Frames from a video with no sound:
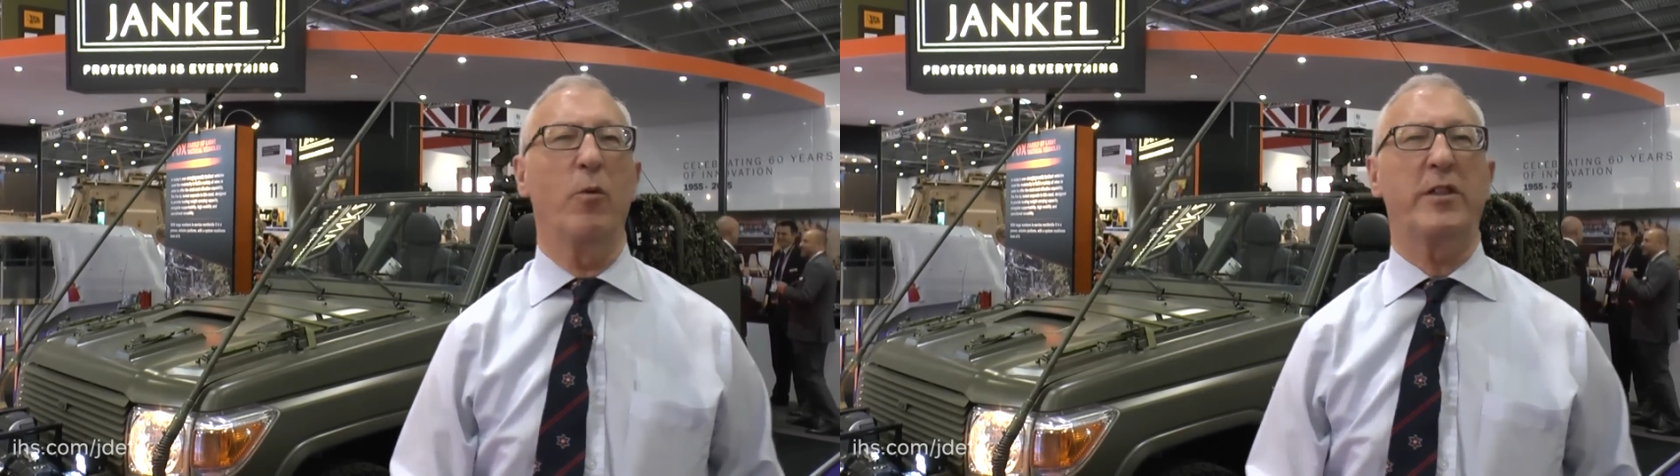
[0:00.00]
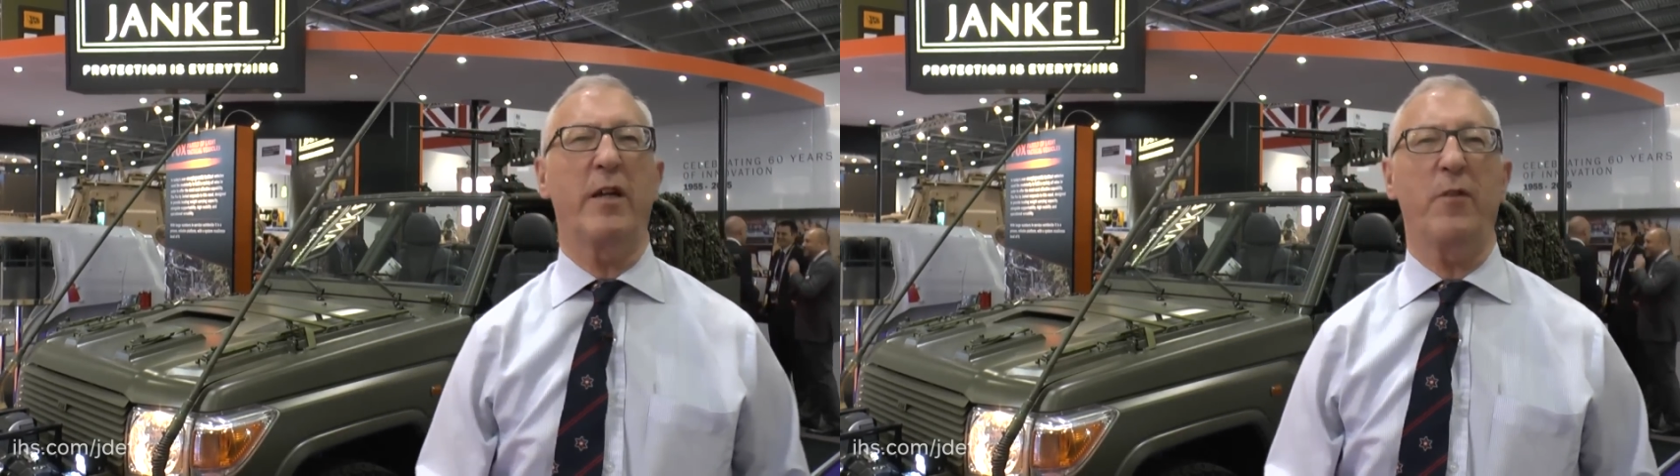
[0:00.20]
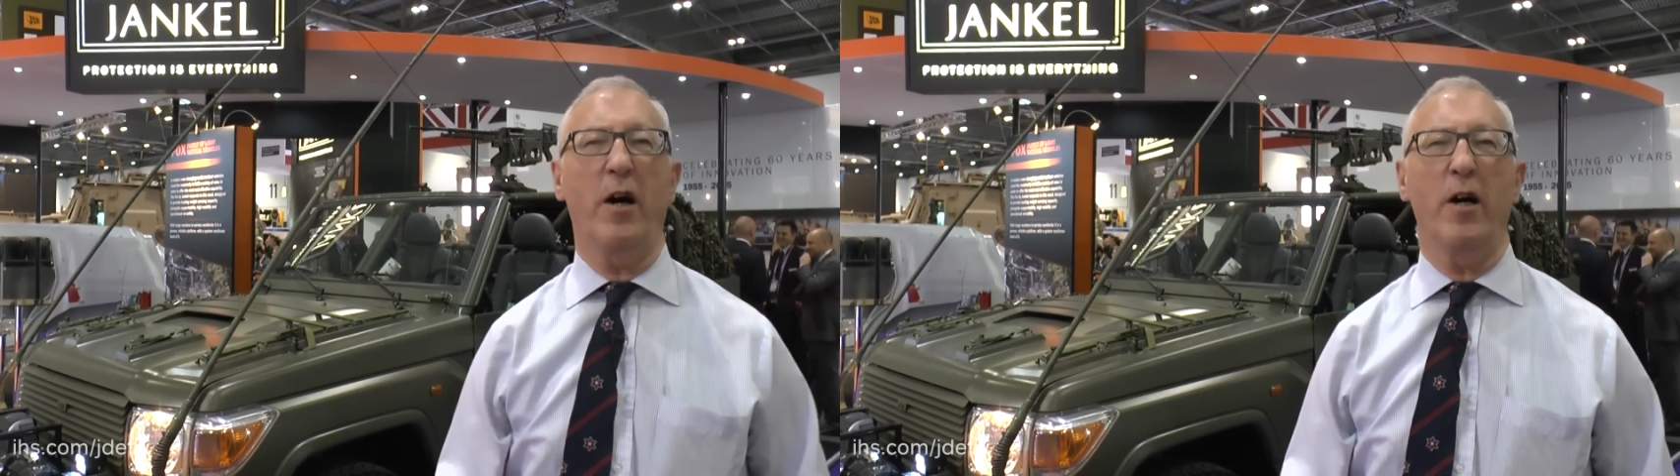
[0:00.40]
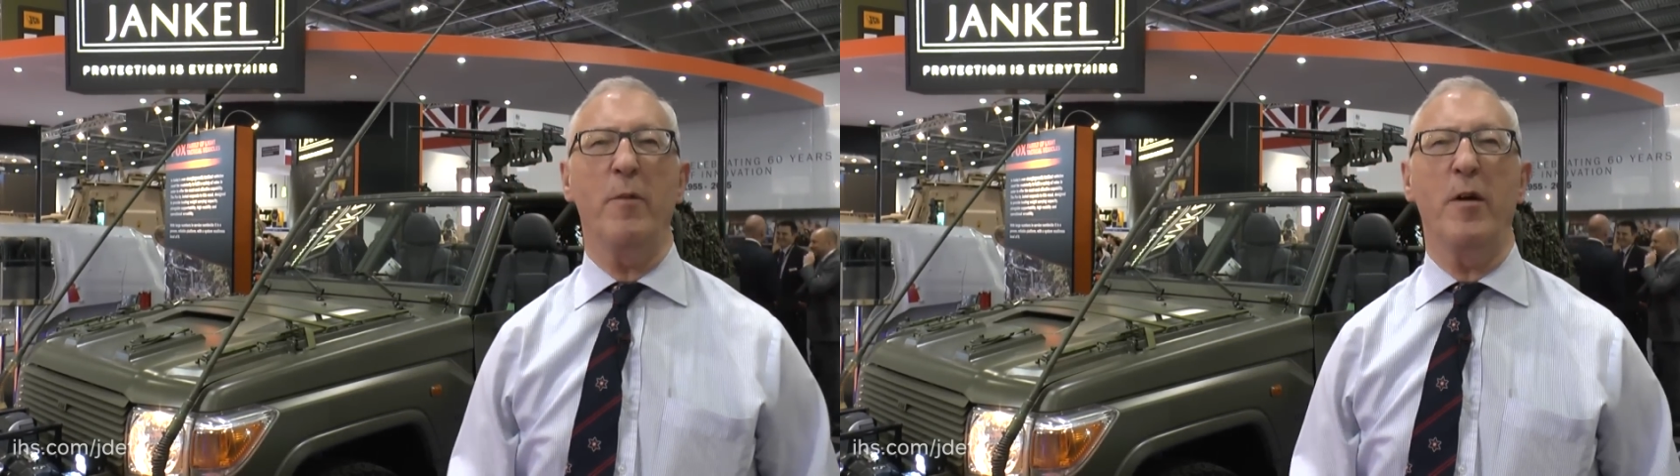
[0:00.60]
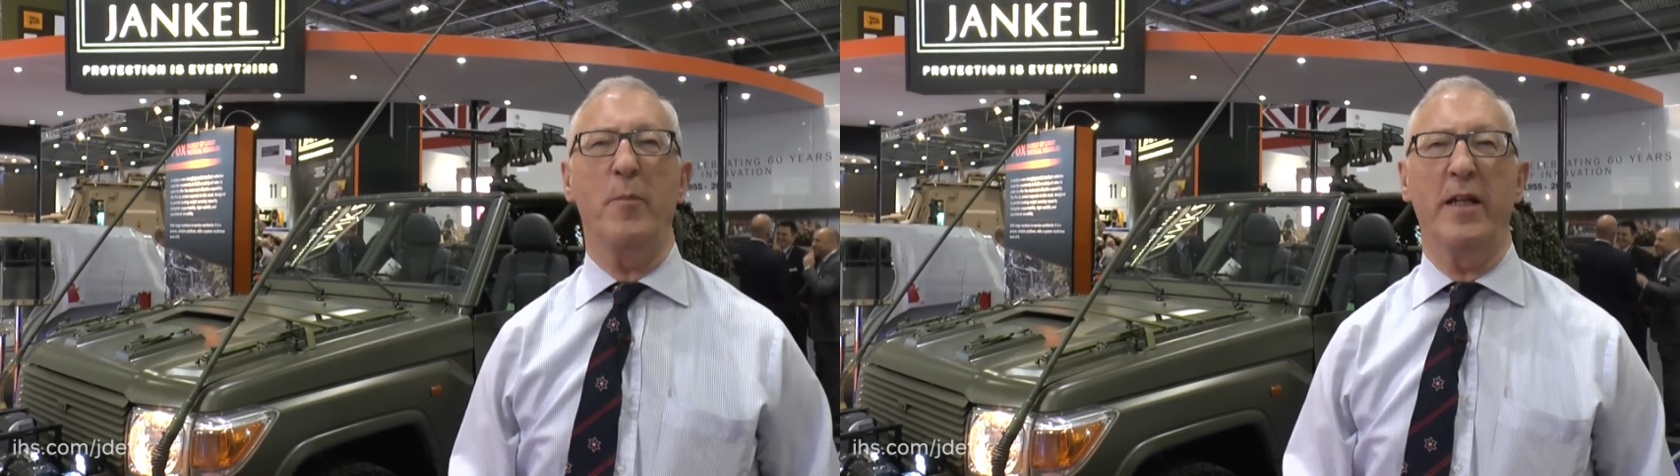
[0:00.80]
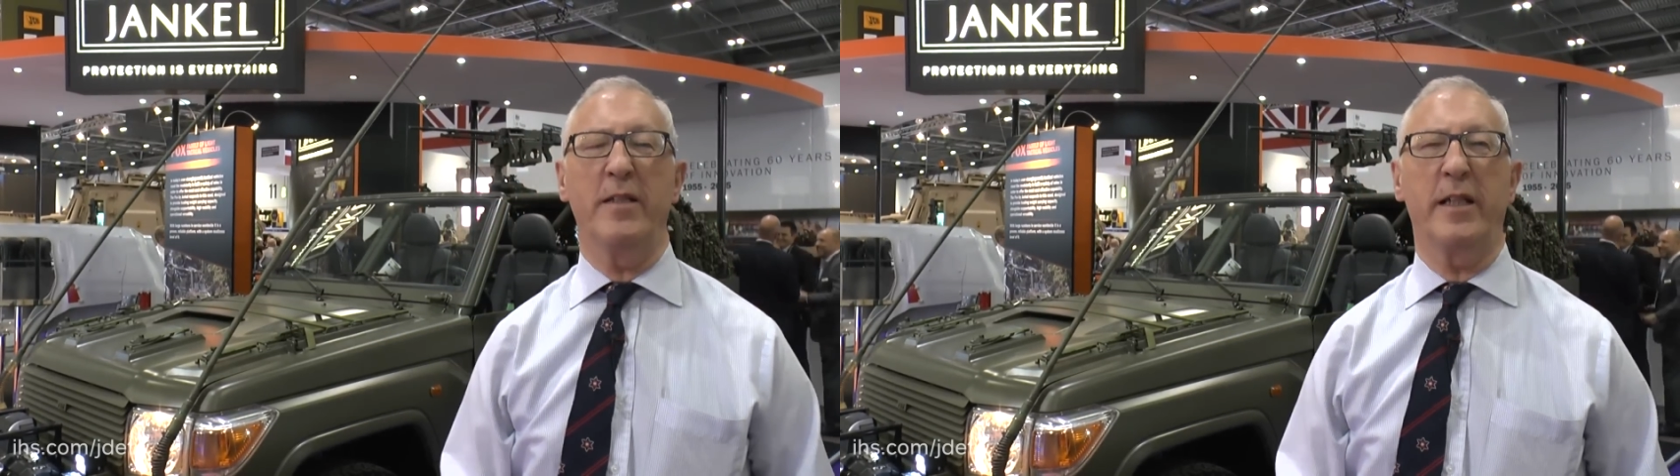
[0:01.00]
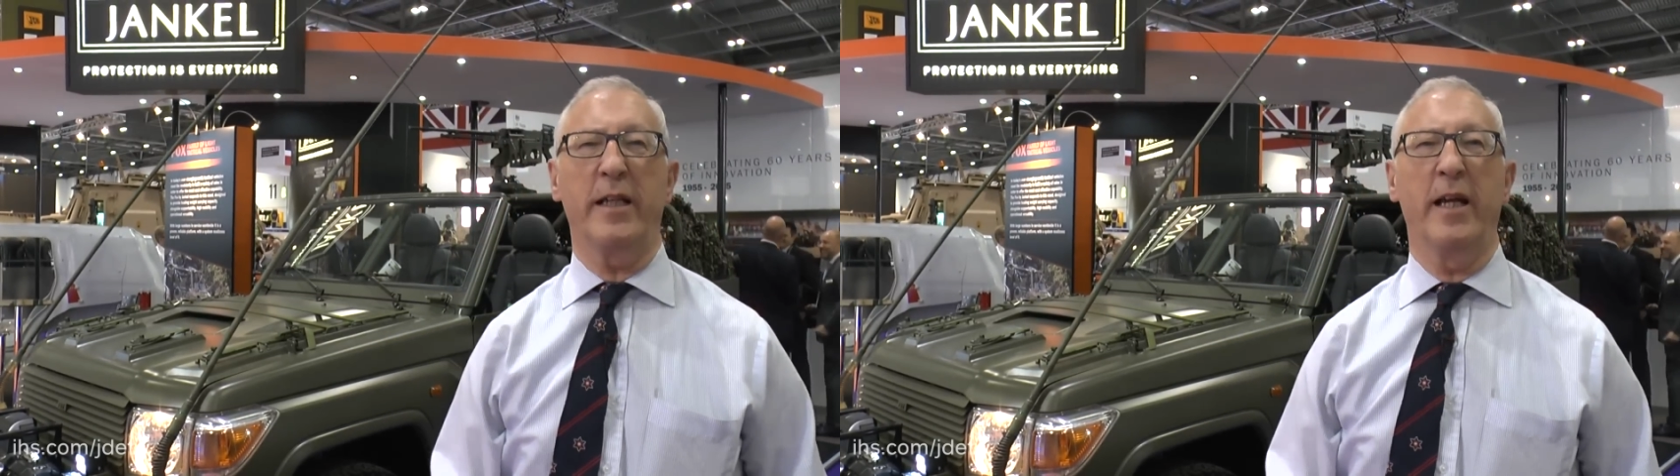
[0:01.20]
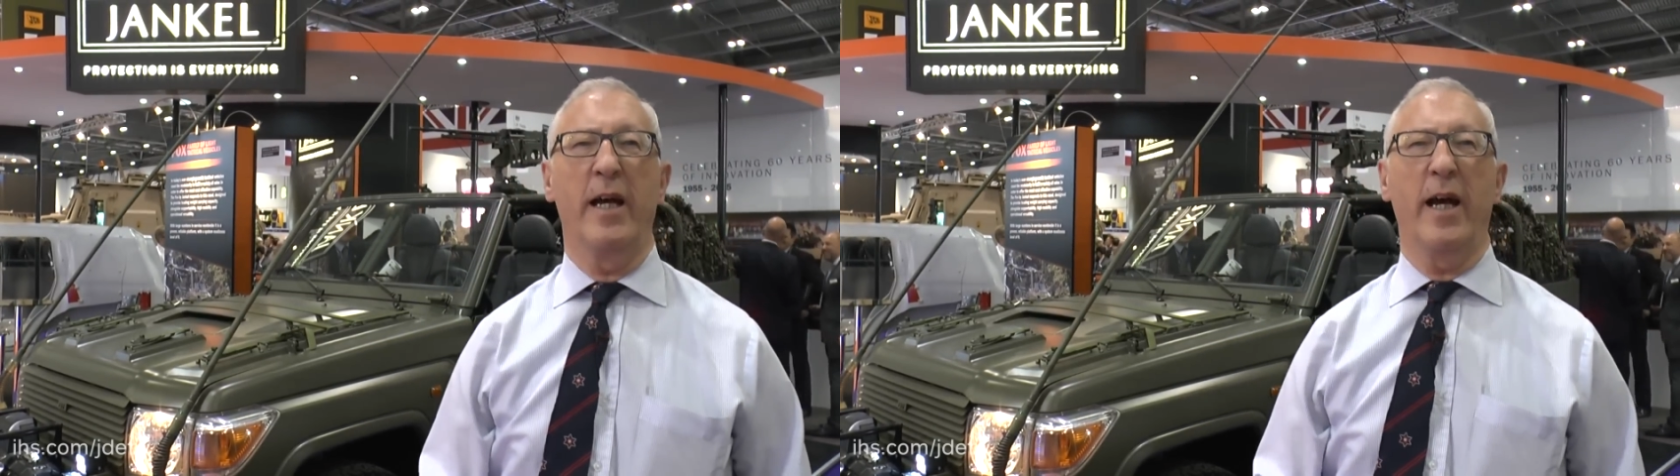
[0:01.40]
which have high
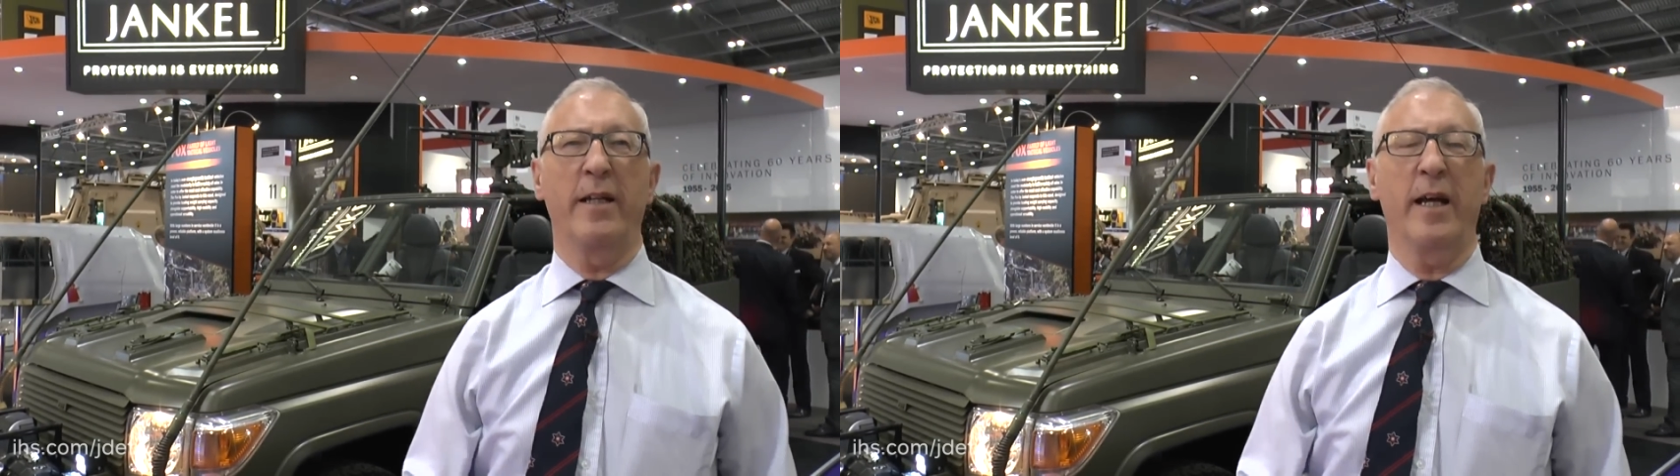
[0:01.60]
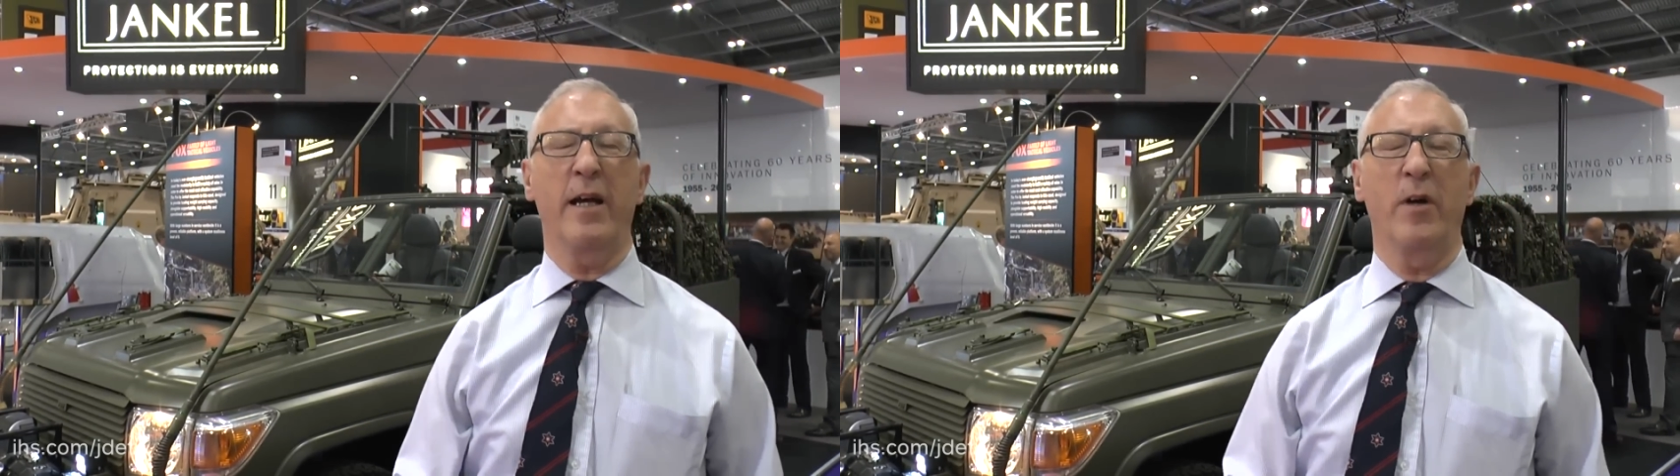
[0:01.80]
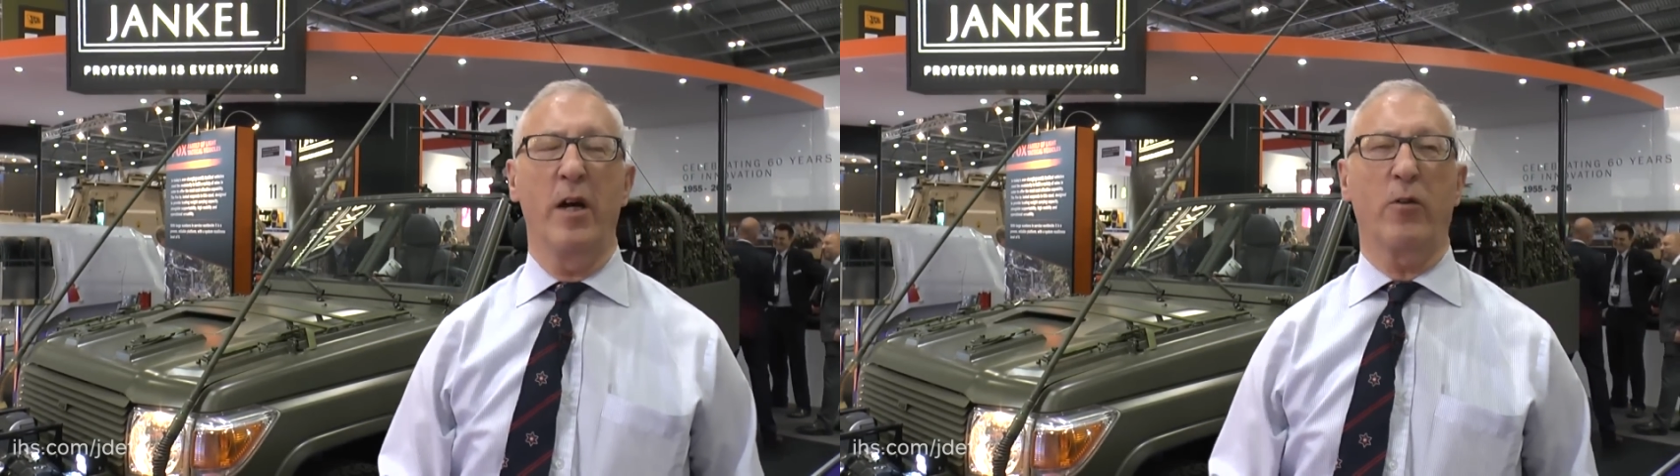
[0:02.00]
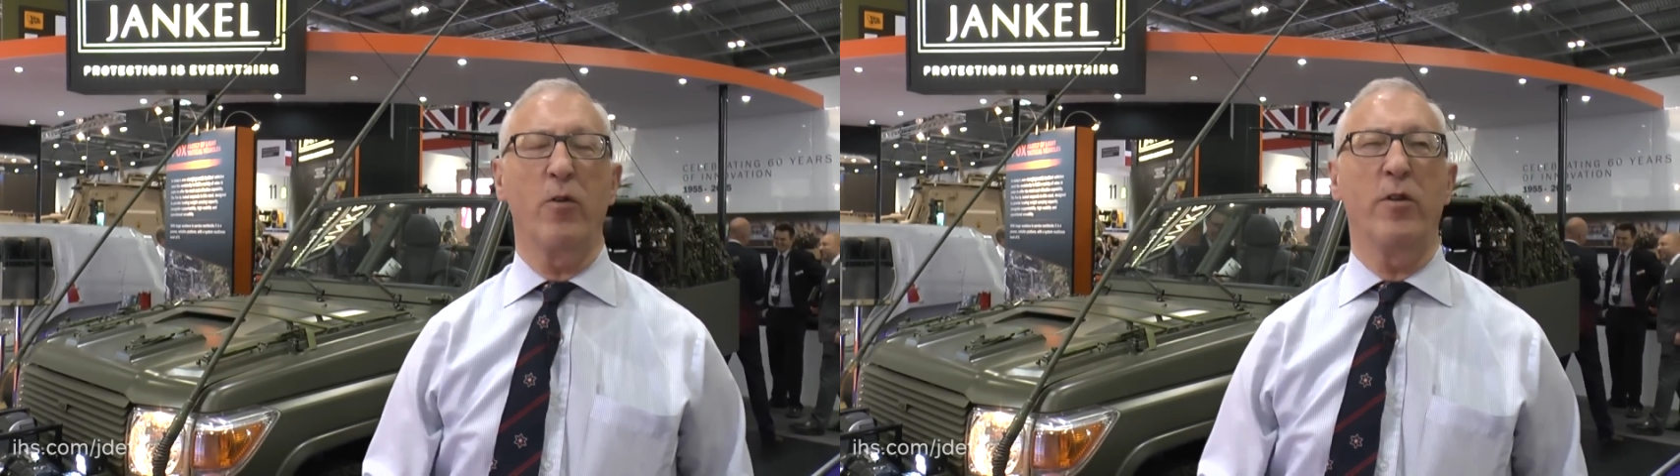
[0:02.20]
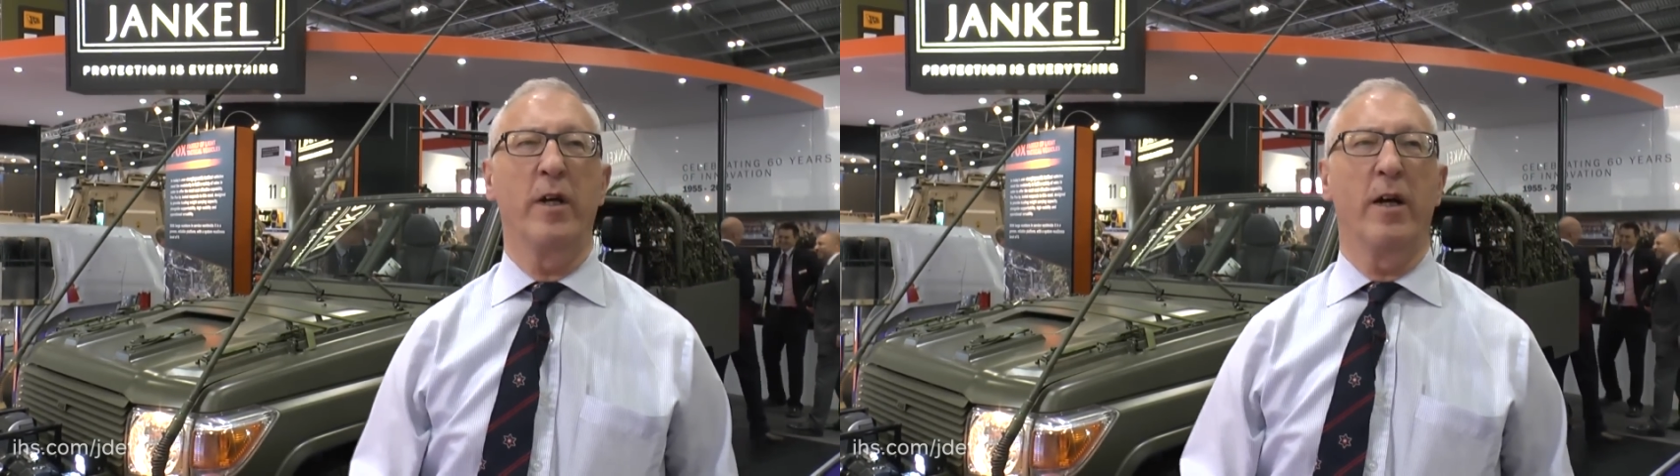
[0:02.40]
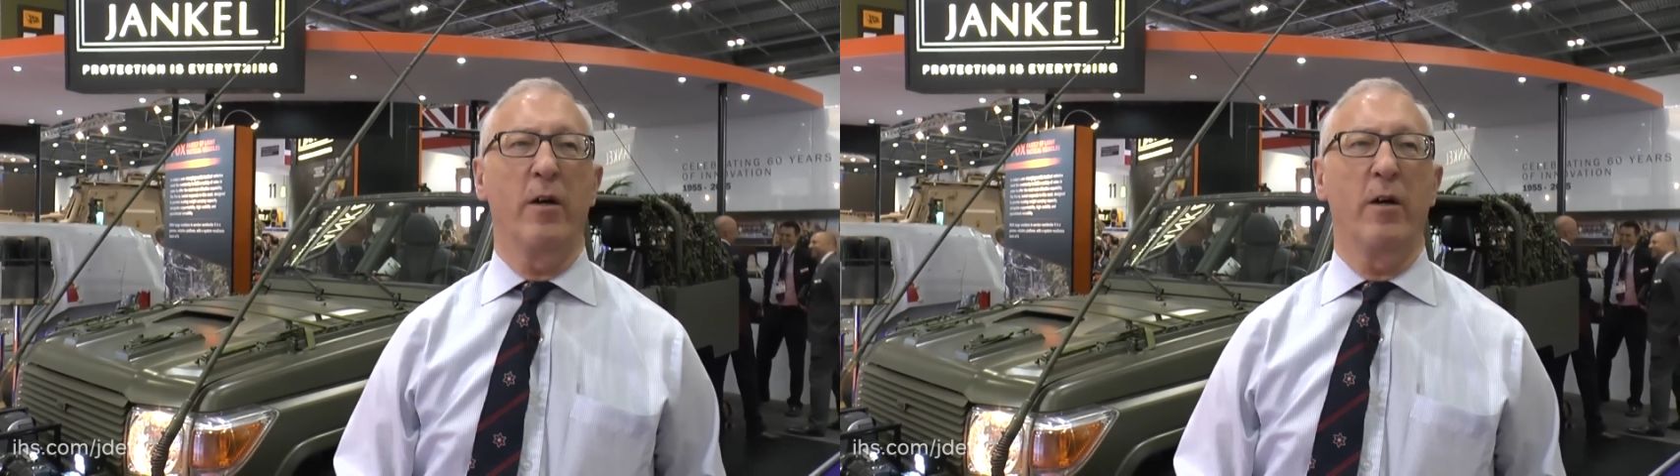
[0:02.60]
mobility and have good